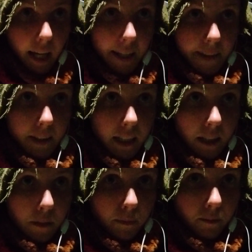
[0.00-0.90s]
And
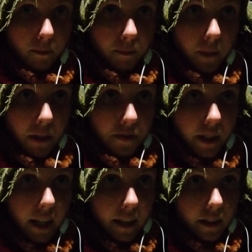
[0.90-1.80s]
I
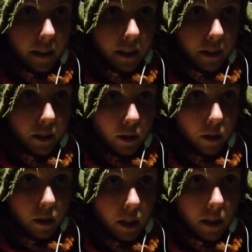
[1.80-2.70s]
feel like, you know,